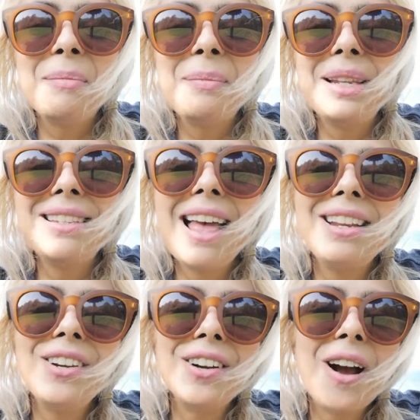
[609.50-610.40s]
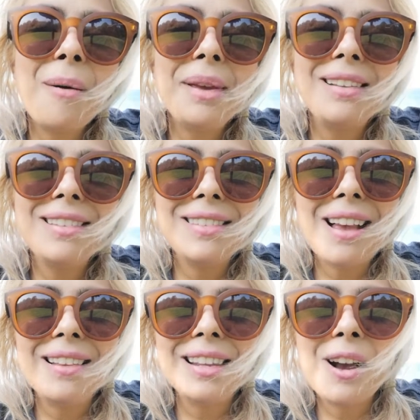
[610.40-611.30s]
Please add your comments
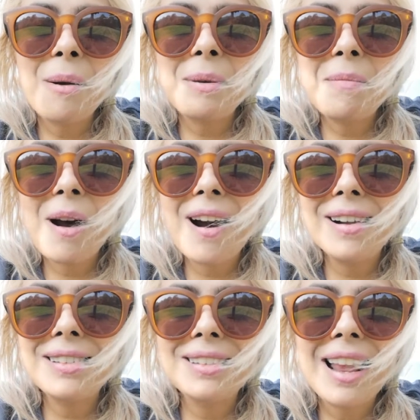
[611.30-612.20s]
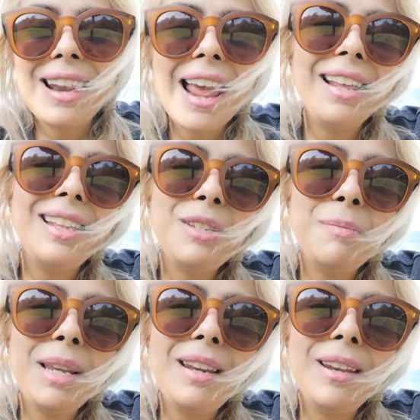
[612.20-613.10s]
on the comment box. Like this
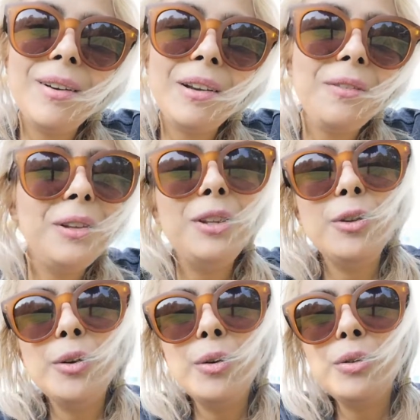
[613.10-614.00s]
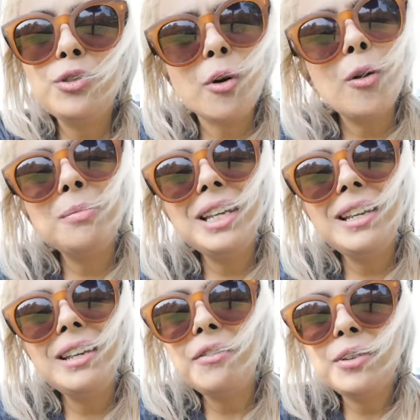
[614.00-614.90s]
video if you do. Troll
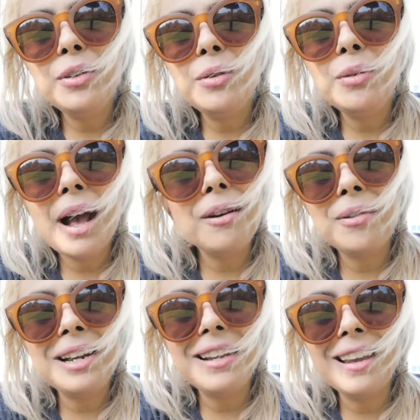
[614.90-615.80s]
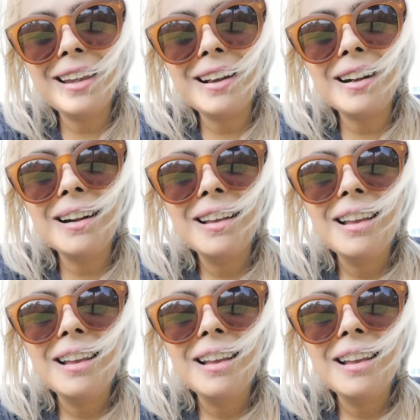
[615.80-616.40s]
me if you do. I don't really care.